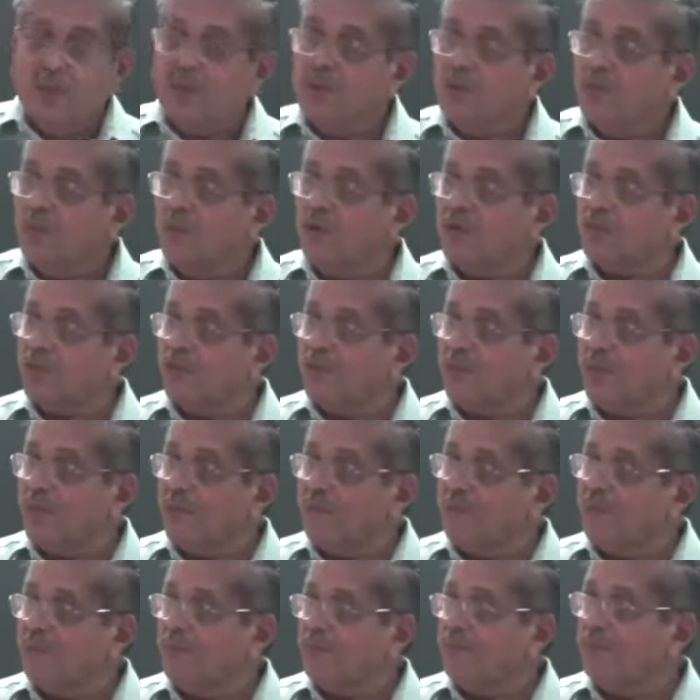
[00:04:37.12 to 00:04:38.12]
Both of
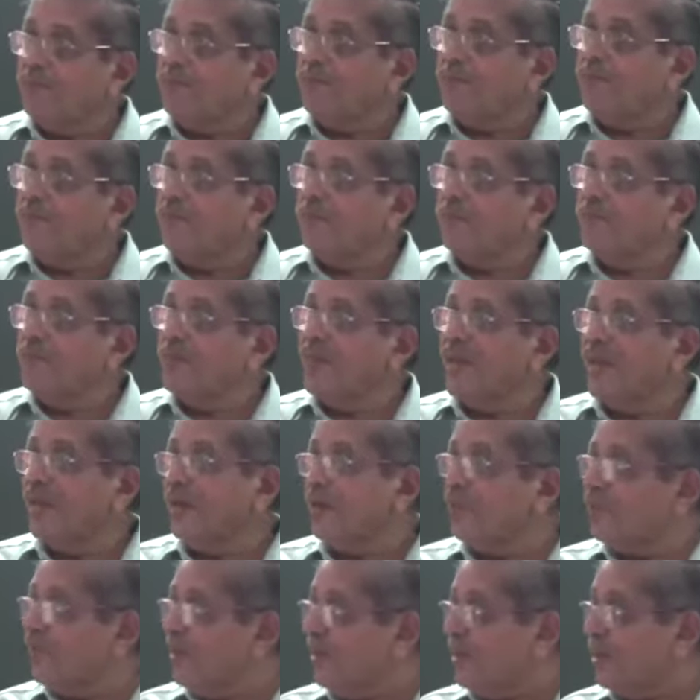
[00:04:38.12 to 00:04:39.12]
them, they are
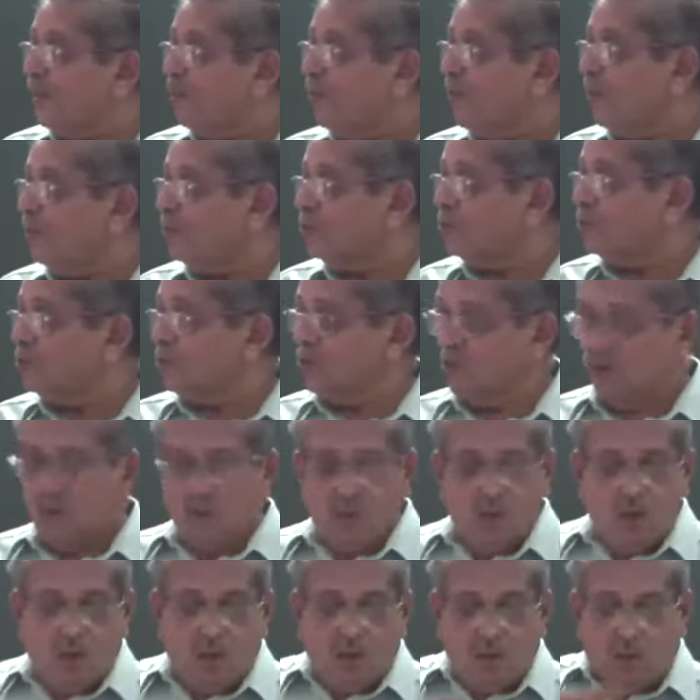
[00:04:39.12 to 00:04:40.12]
different compounds.
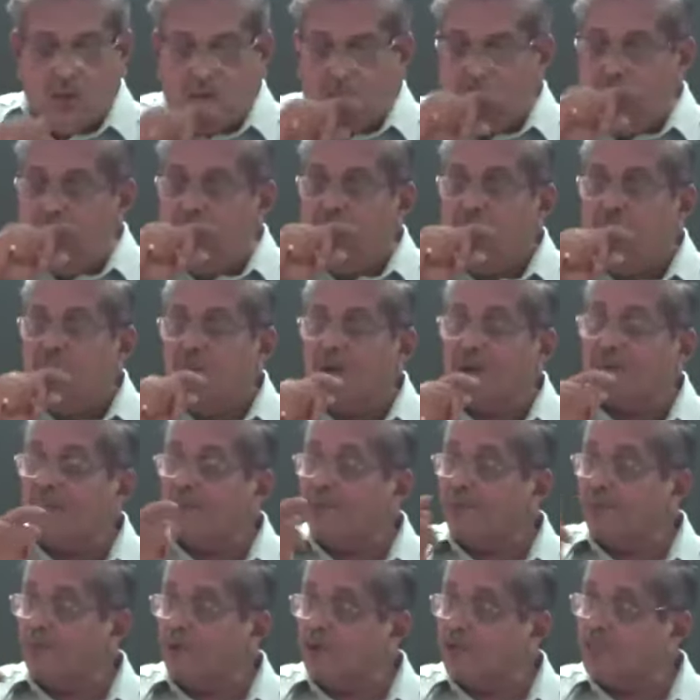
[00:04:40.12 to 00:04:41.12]
One may be
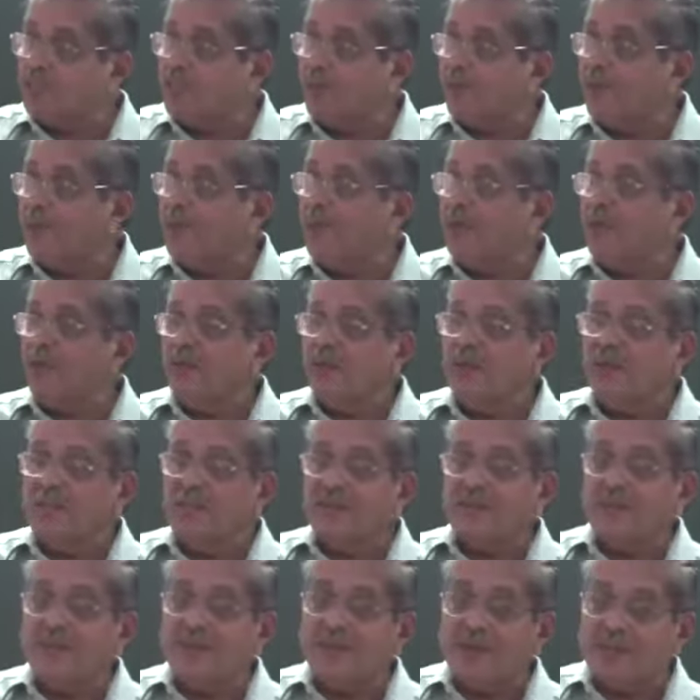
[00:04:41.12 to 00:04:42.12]
more stable, another
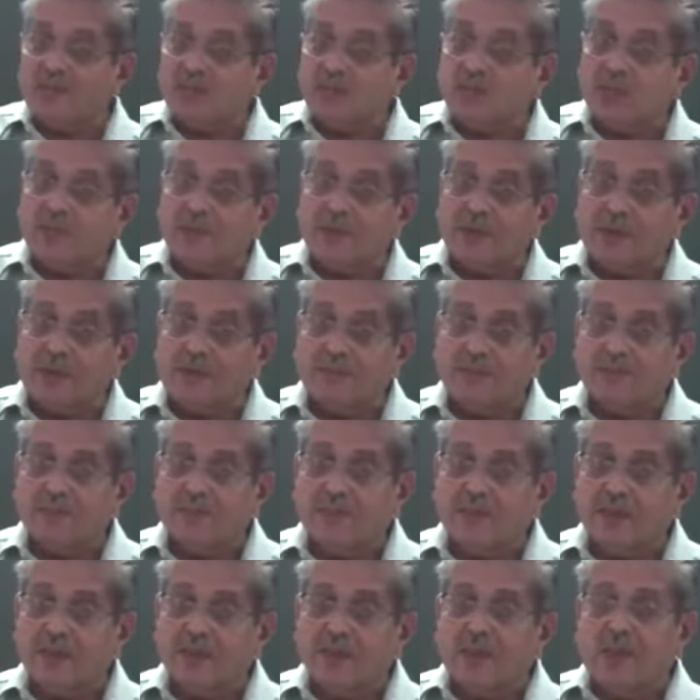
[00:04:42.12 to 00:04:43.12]
may be less stable.
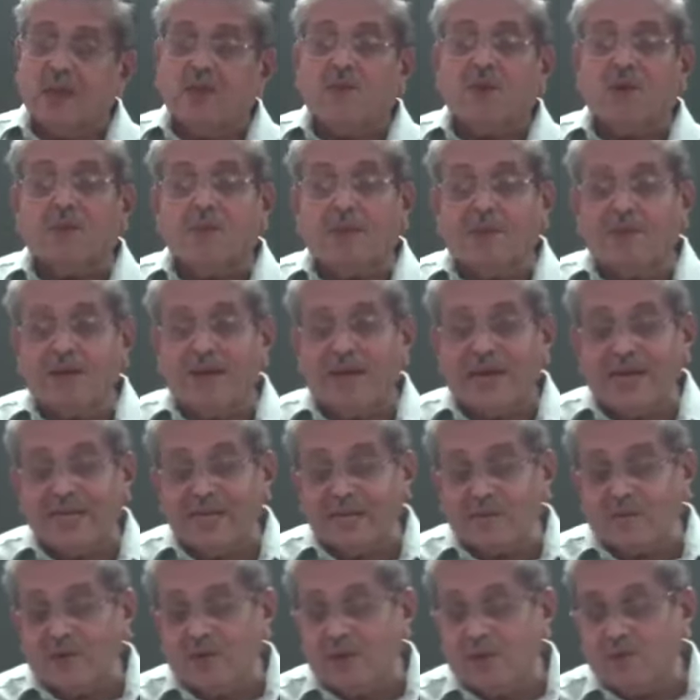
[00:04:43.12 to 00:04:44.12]
One may have
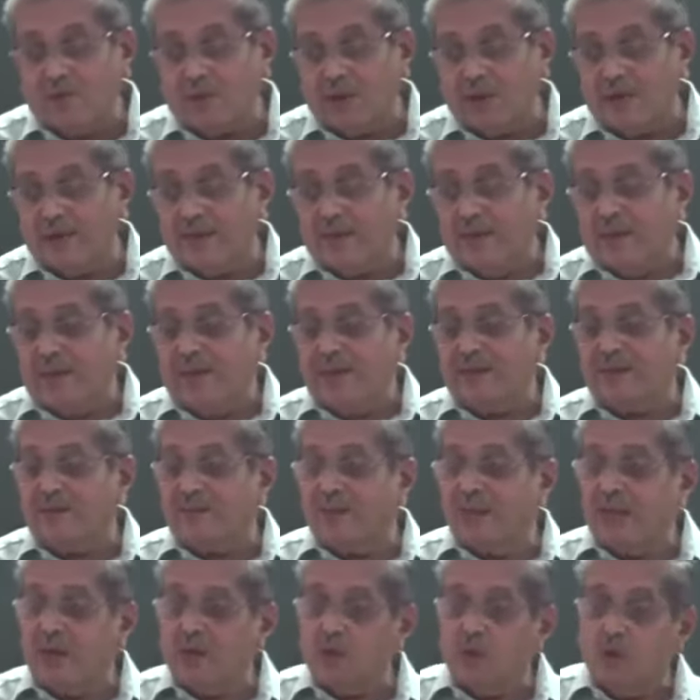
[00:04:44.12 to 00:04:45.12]
higher boiling point, another
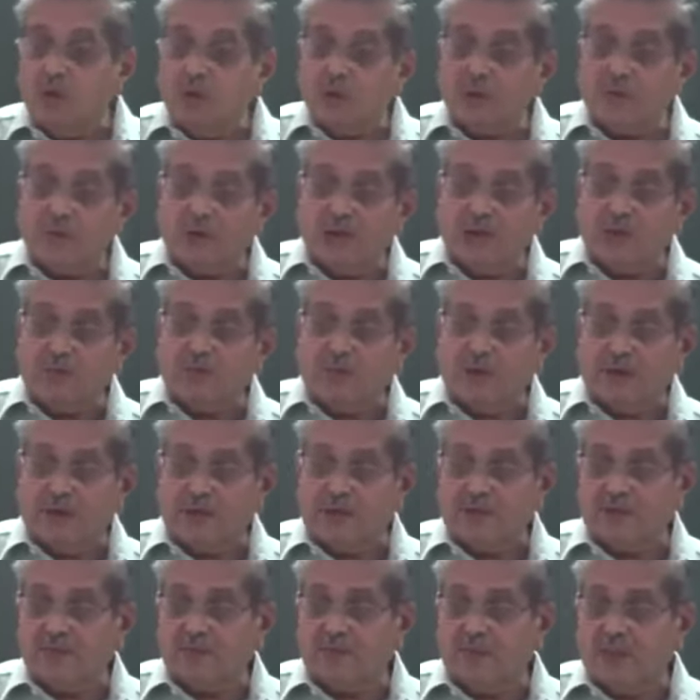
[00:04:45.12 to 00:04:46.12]
may have lower boiling
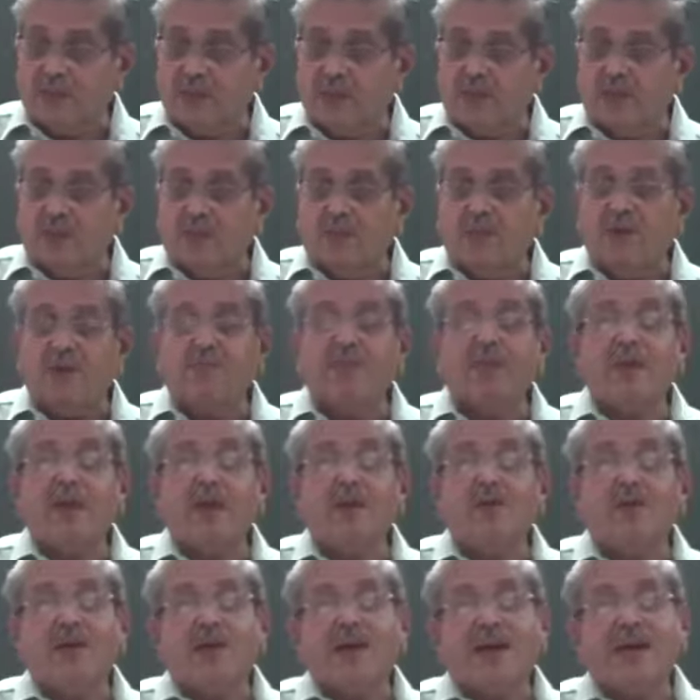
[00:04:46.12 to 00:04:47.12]
point. One may
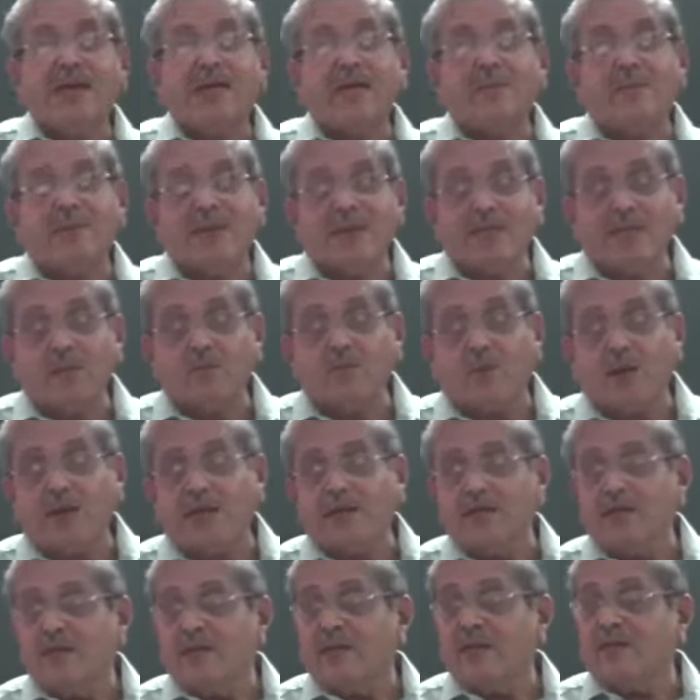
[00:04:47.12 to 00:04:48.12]
have higher melting
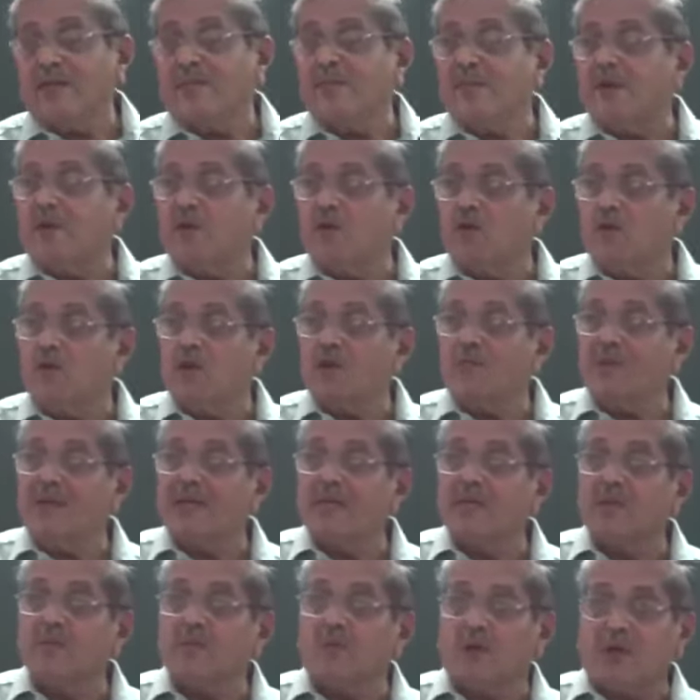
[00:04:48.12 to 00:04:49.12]
point, another may have lower
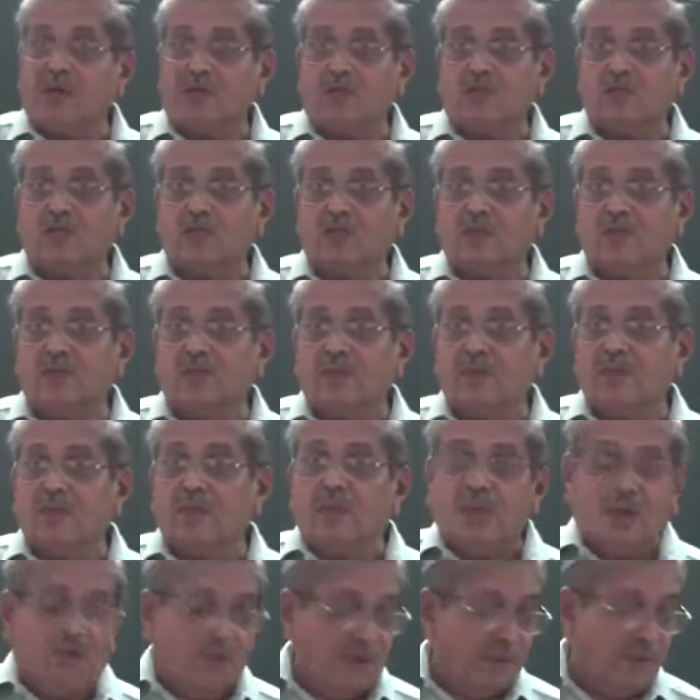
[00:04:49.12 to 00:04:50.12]
melting point.
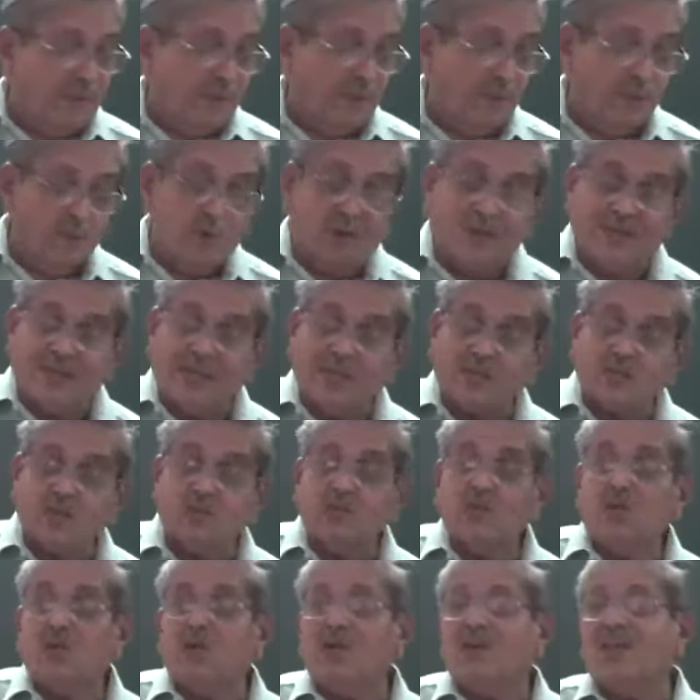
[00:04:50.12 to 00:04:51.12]
One may be more
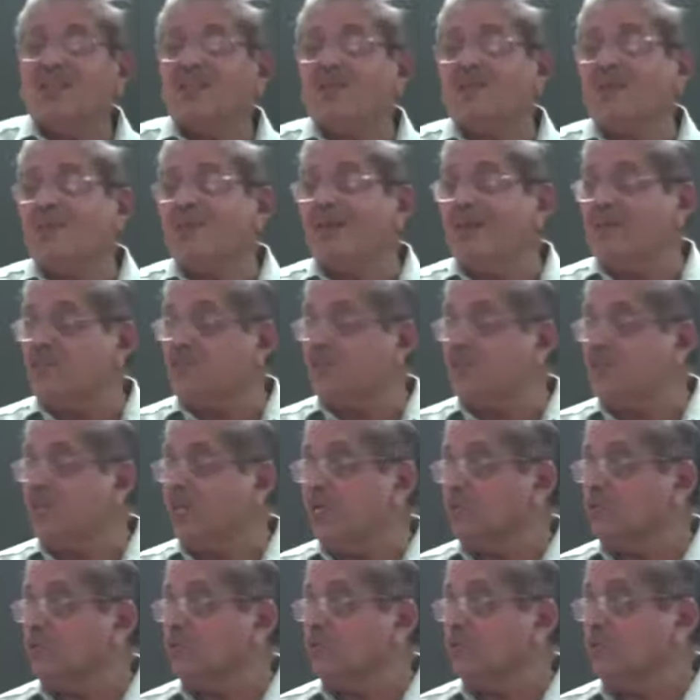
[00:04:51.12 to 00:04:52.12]
reactive, another may be less
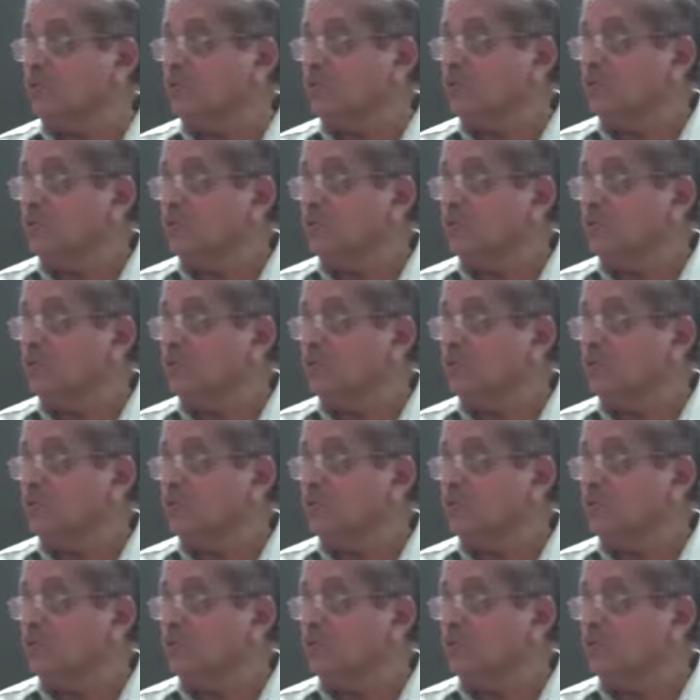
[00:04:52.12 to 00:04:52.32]
reactive.